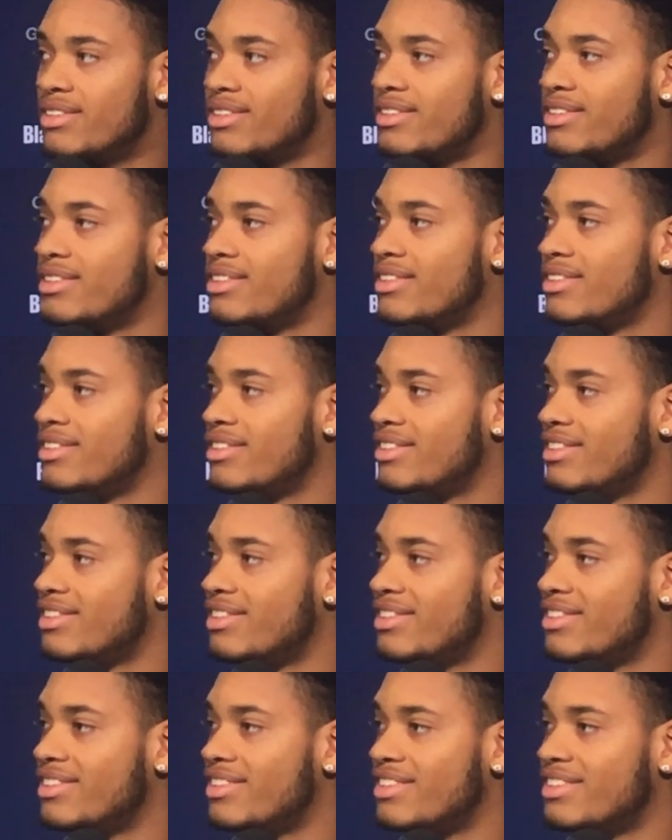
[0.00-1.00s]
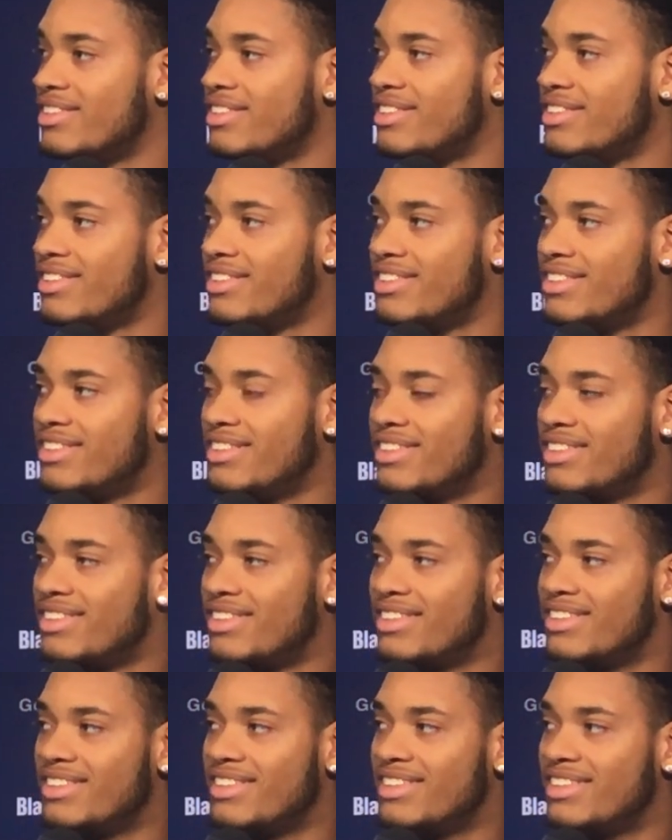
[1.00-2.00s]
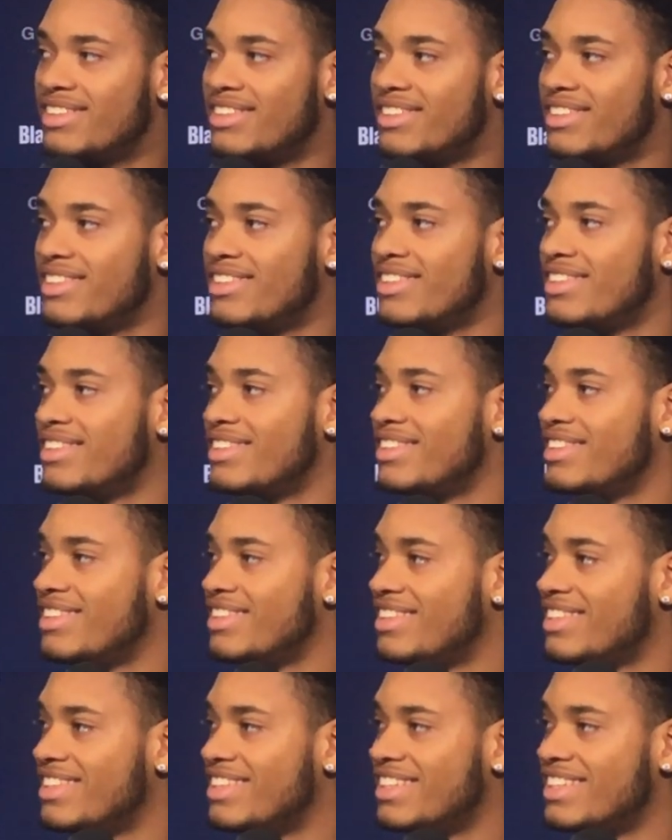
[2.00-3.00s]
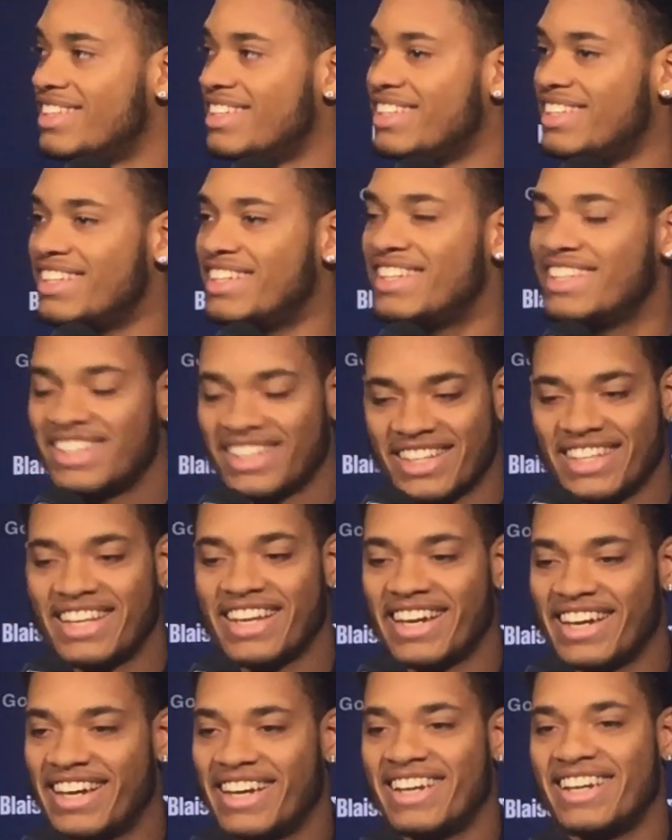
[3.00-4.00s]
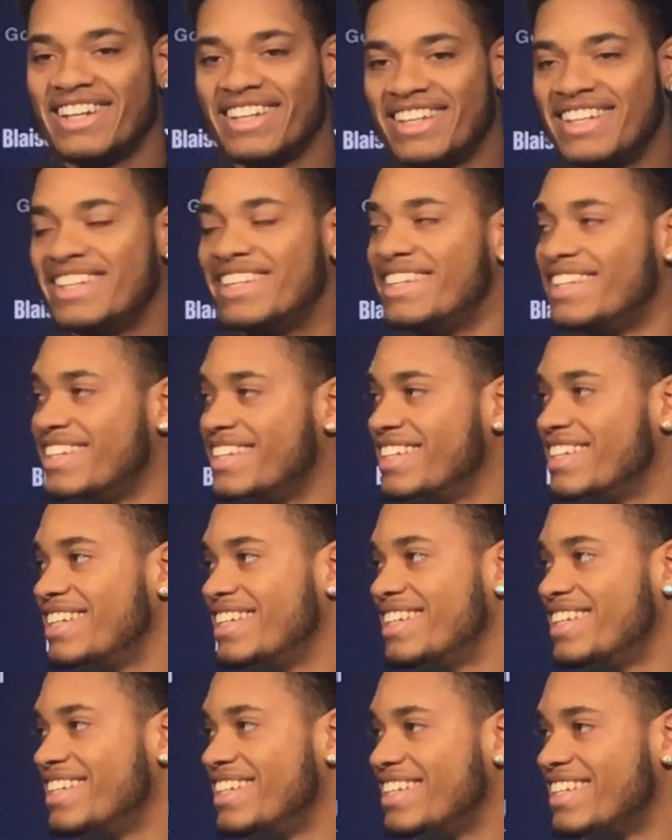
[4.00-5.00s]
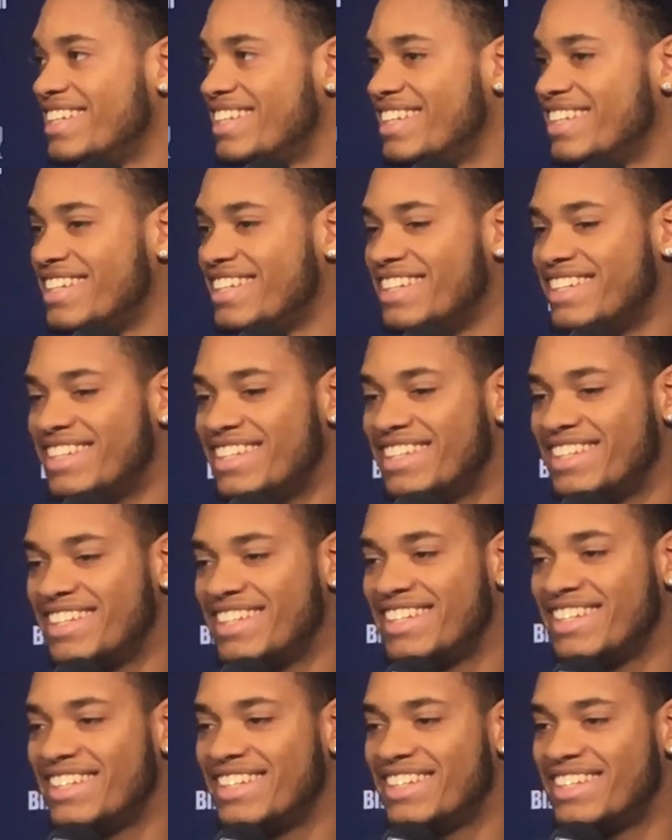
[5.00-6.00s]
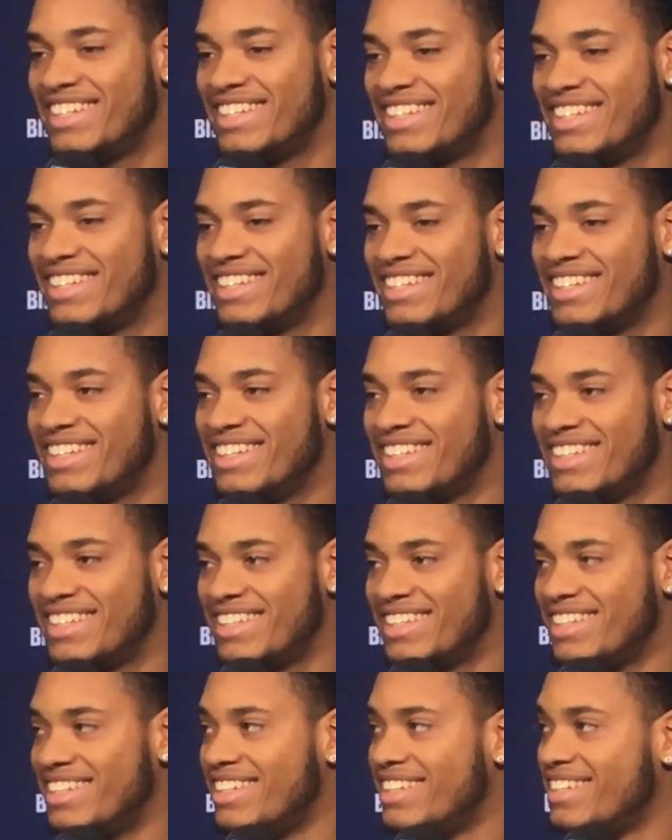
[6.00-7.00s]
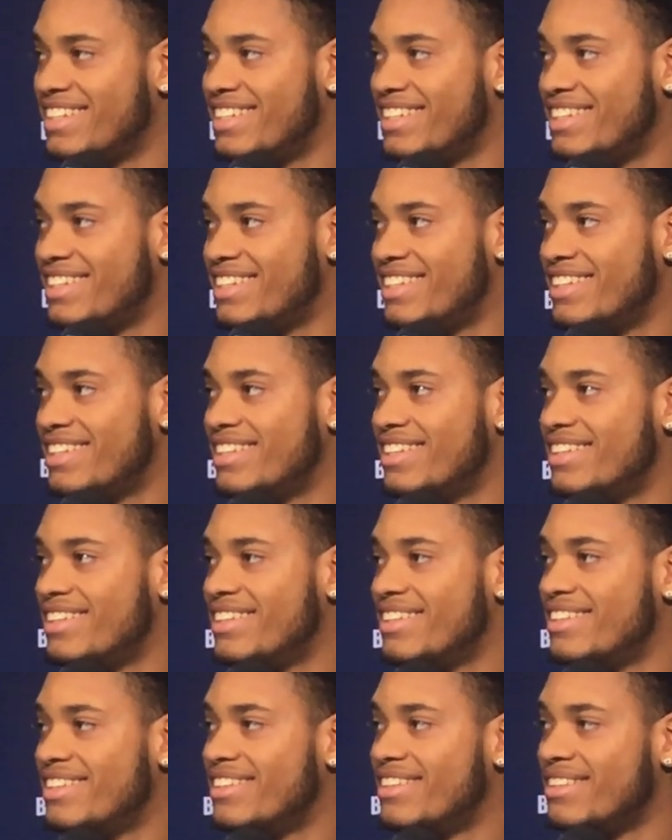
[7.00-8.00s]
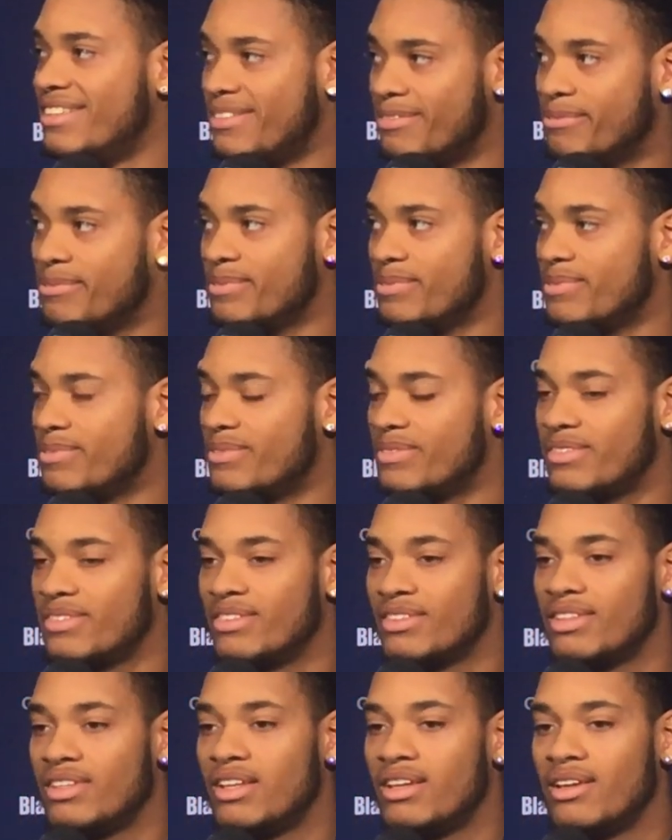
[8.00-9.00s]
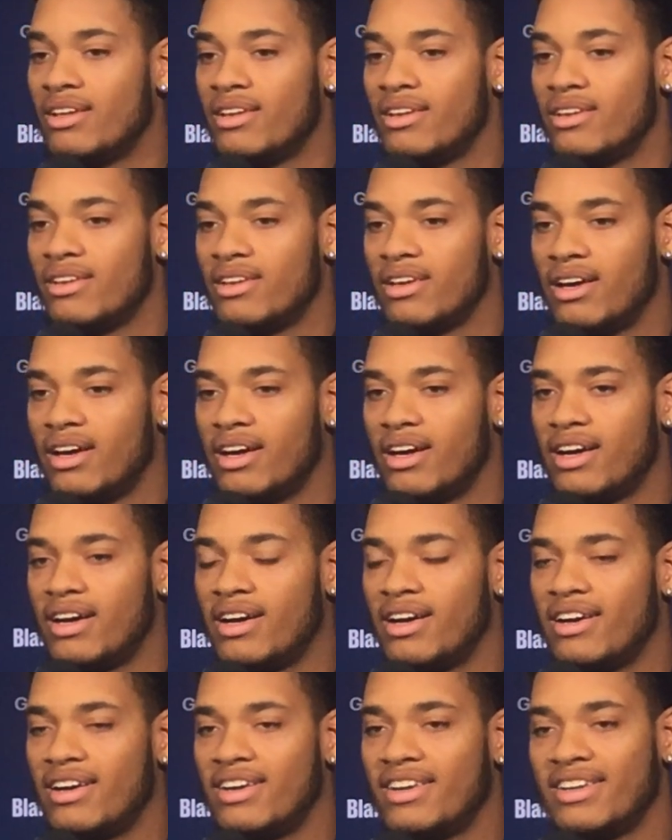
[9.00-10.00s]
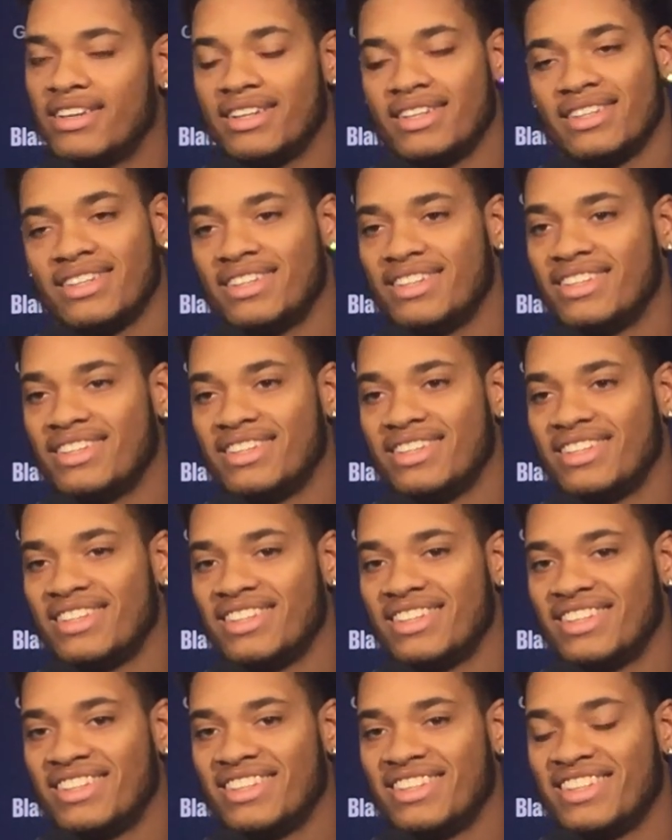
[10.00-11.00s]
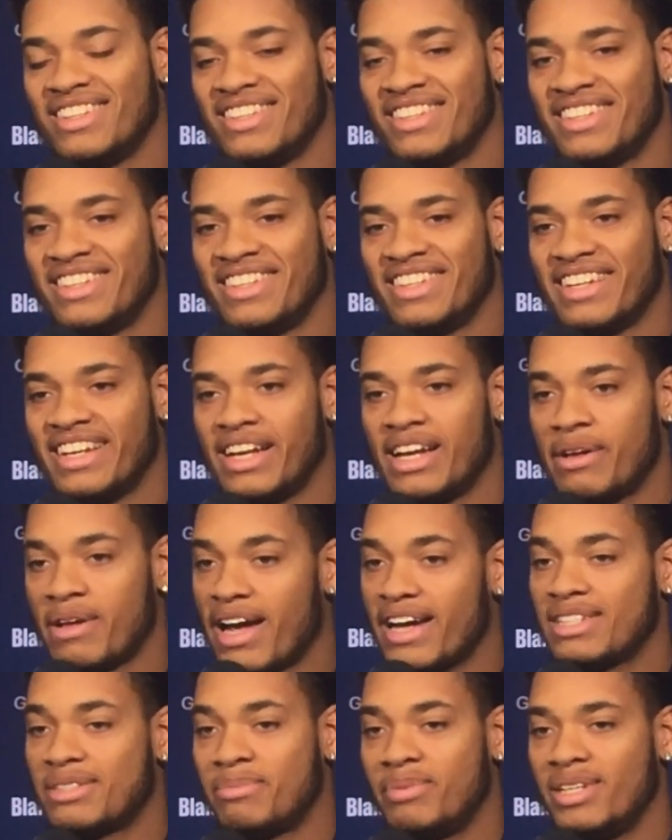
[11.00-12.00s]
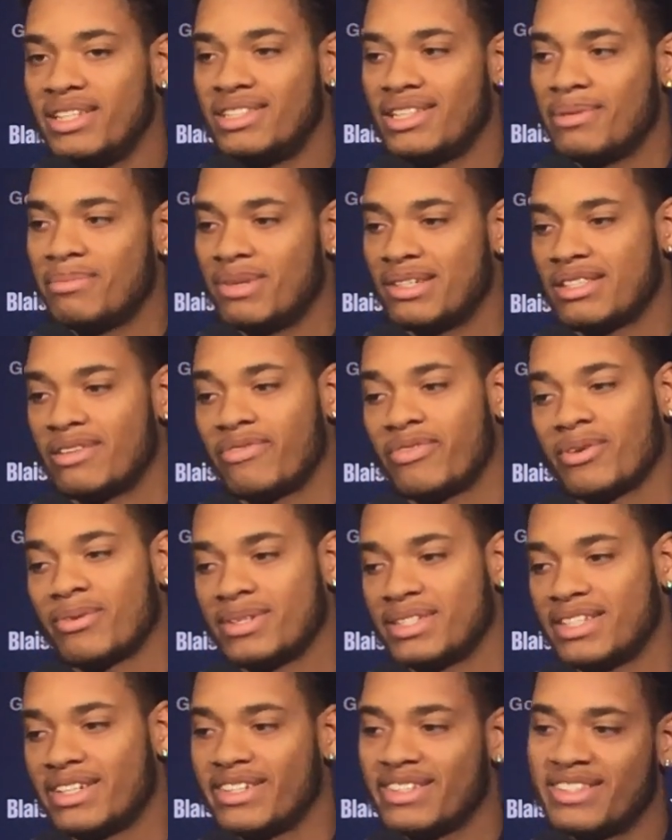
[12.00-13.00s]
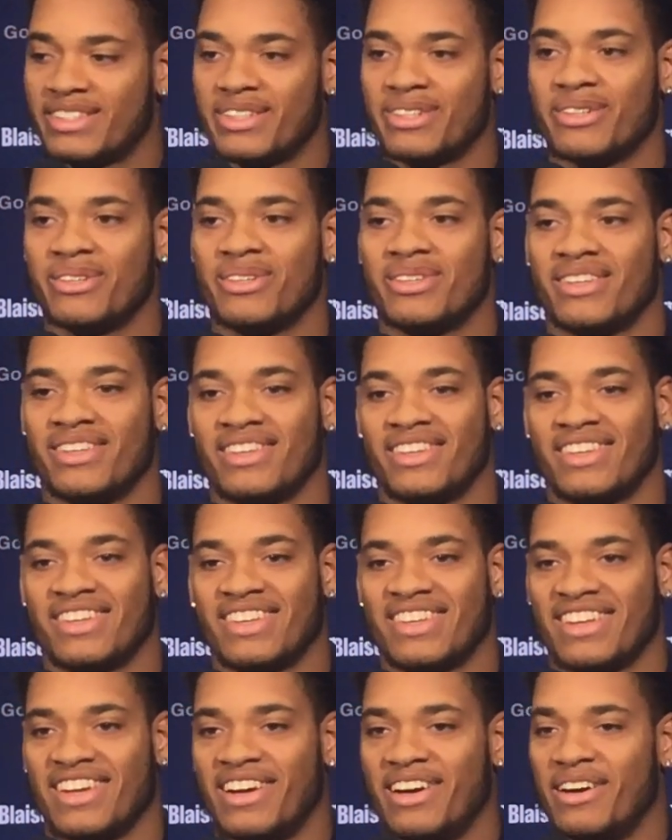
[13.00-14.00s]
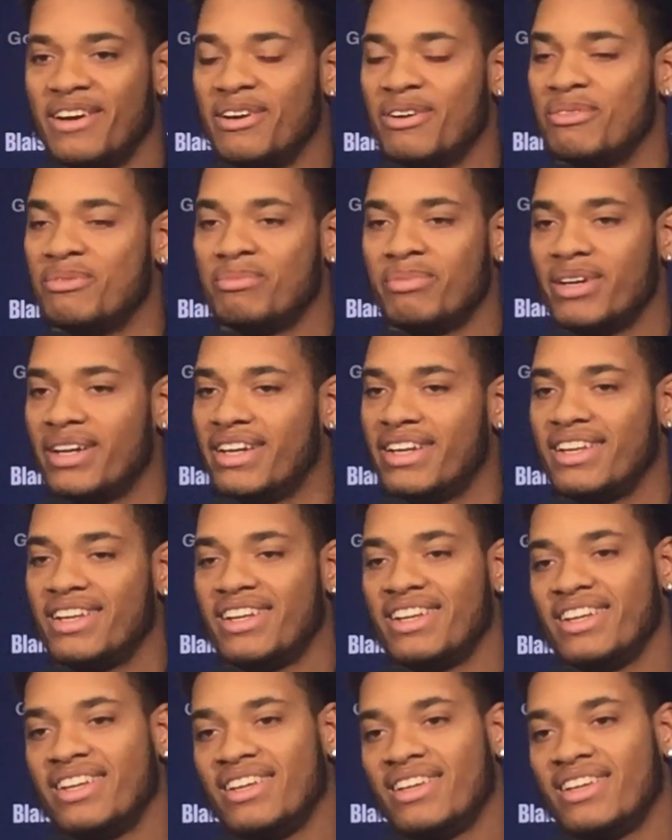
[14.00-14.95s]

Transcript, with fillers: trash about how he was the the best DN. Do you recall that? Yeah. What, what, was going through your head when you see this kid because he's a little bit younger than you? Mm-hmm. Uh, actually, PJ Mustipher was there too, um, but